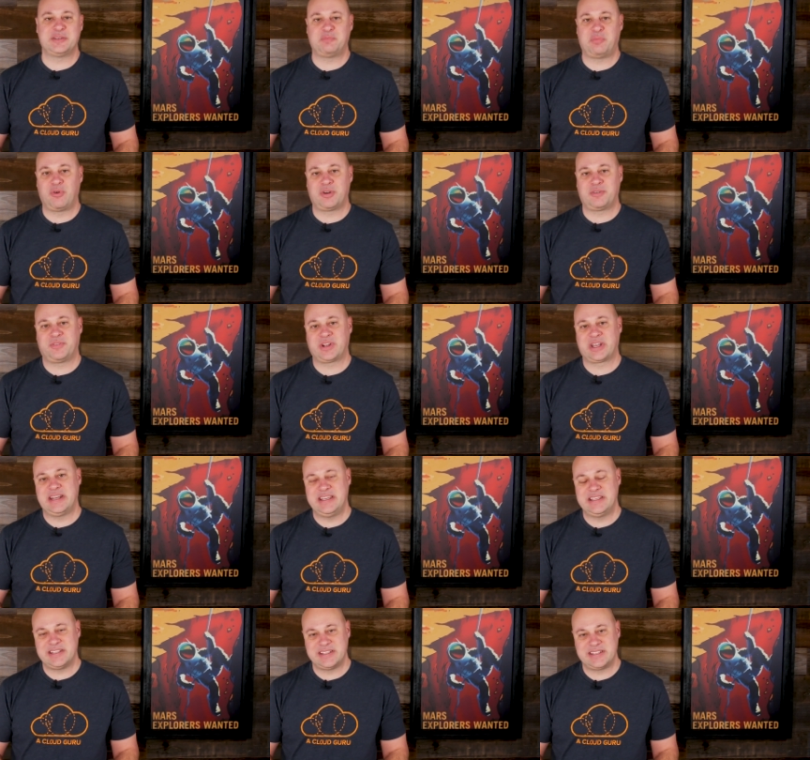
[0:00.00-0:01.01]
support for
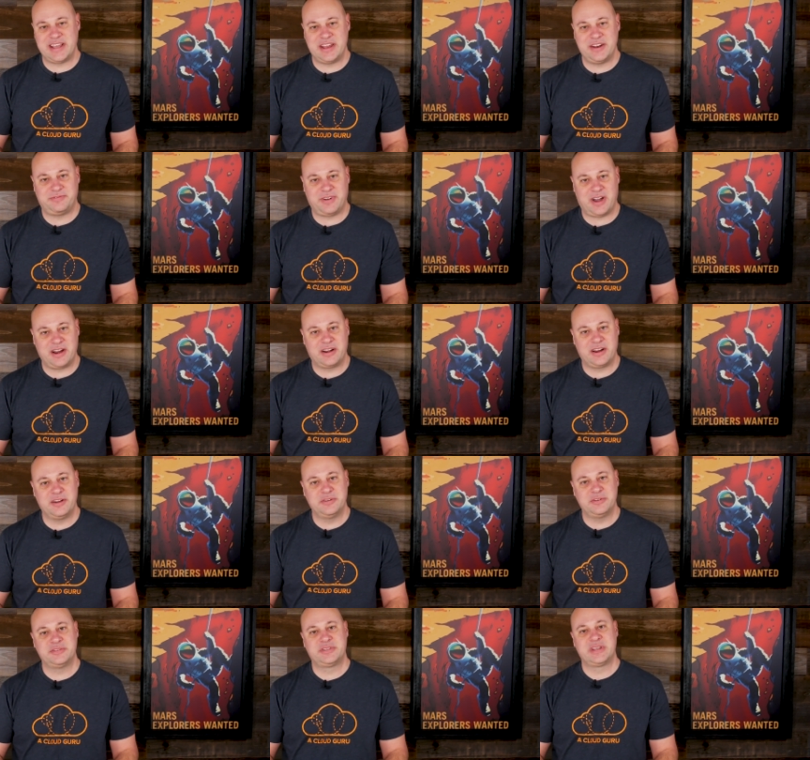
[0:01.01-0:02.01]
Kinesis Data
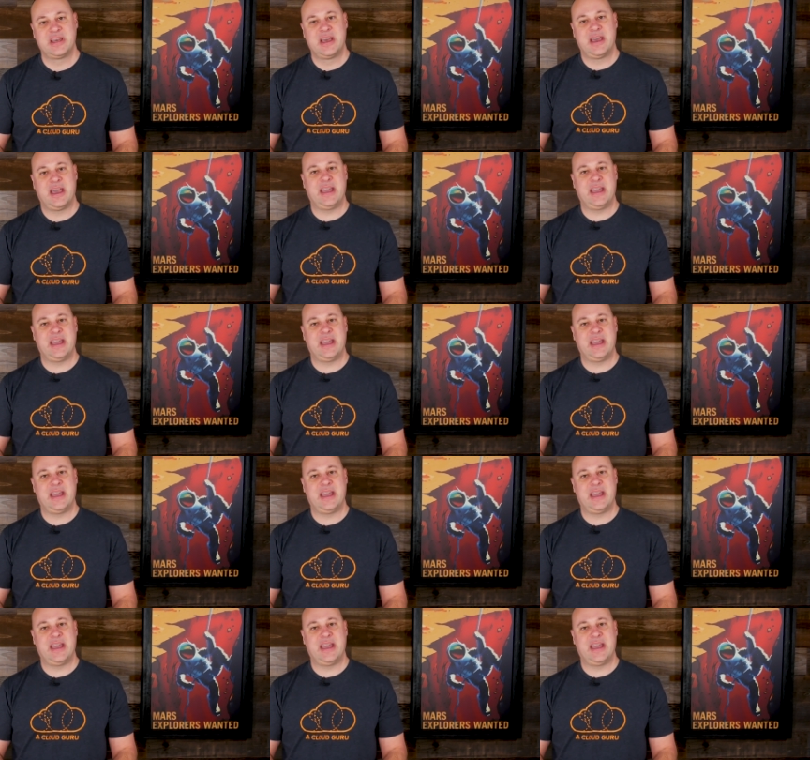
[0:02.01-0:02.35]
Firehose,